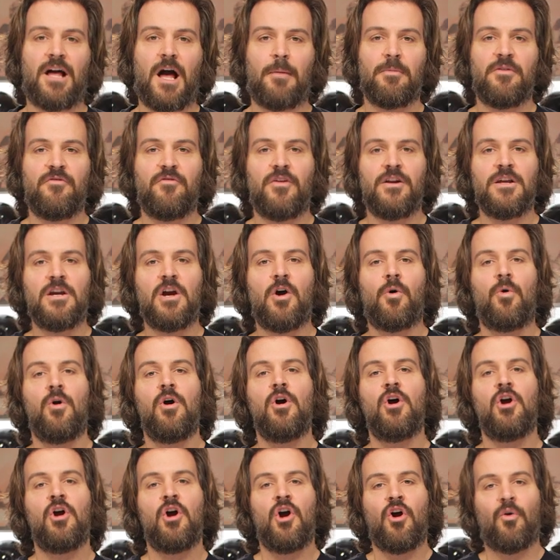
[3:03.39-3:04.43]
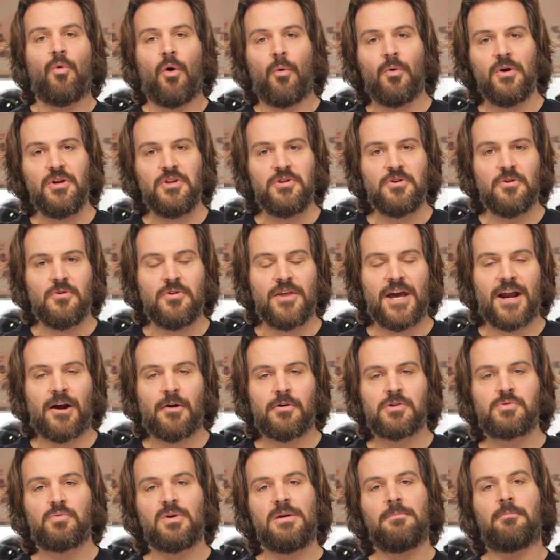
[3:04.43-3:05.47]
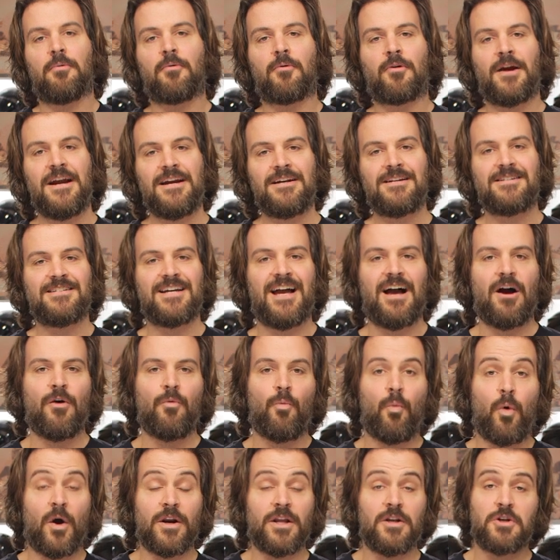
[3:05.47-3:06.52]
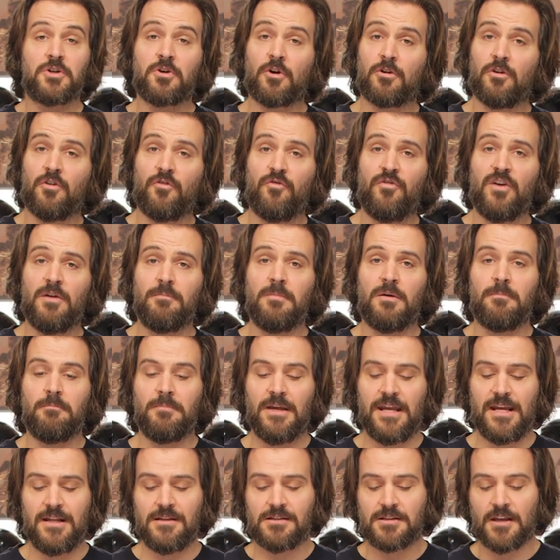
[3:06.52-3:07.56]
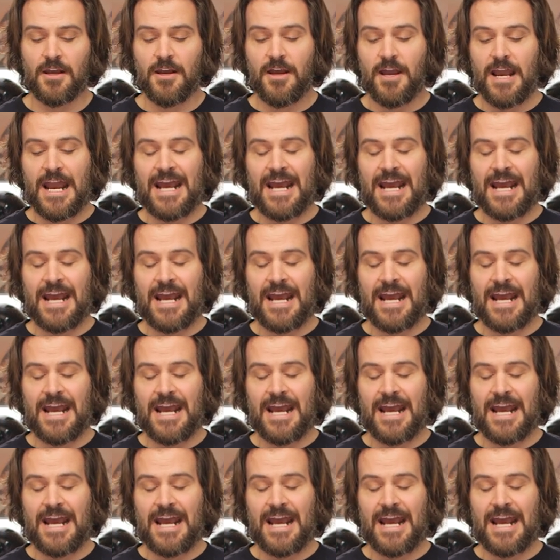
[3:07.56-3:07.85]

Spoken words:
Helmet video. What we do there is we break down what internal fitment means